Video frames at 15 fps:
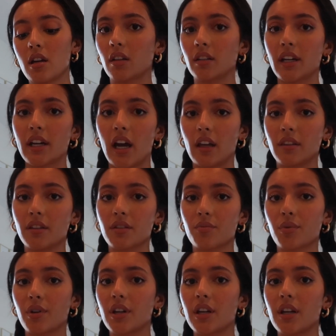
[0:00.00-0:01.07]
All I had this
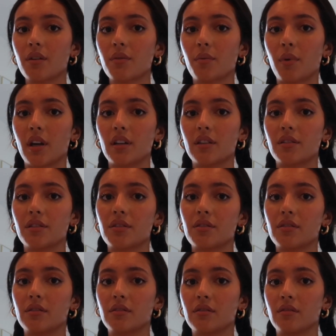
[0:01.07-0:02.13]
morning
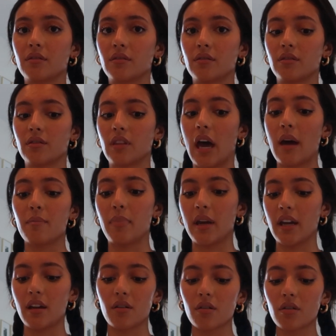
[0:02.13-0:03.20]
was that
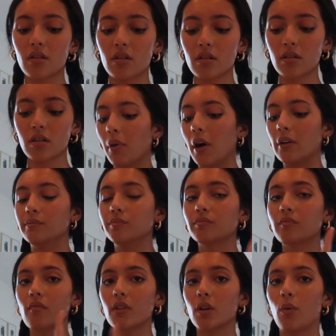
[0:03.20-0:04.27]
bagel. But
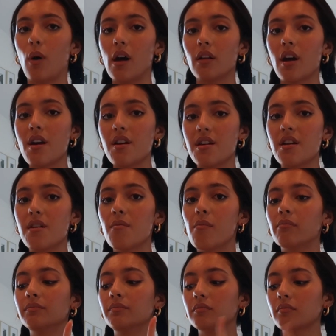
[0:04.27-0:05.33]
while I
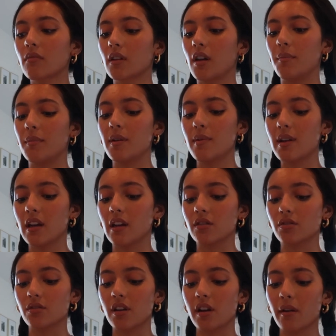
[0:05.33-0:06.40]
eat, I'm gonna be
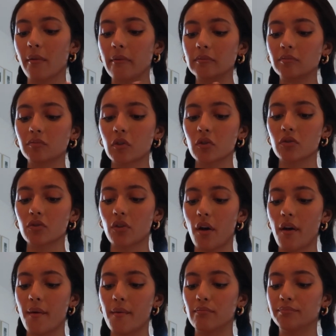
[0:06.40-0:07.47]
answering
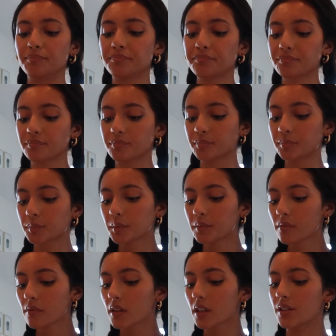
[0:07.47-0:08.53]
some
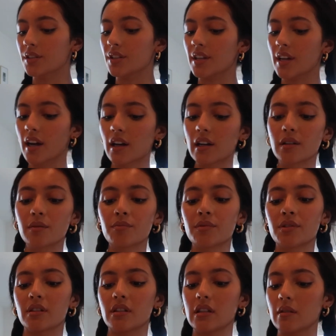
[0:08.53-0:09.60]

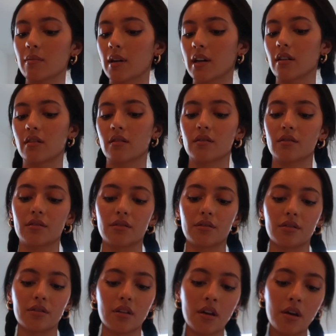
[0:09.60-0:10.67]
DMs,
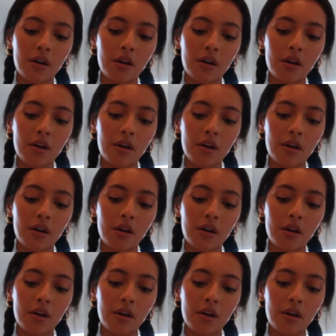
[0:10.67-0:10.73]
emails,